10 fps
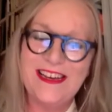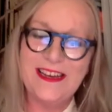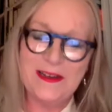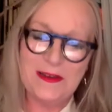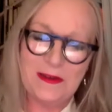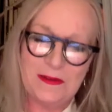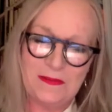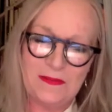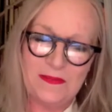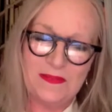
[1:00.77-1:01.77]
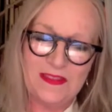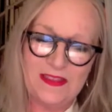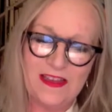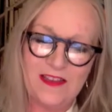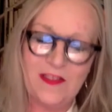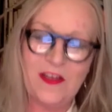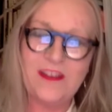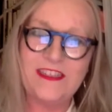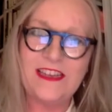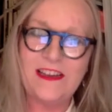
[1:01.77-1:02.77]
Um, I
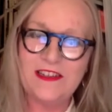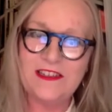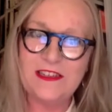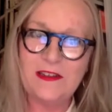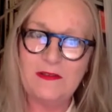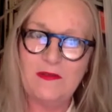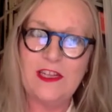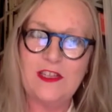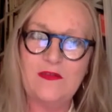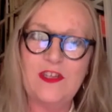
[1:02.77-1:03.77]
started out as a flash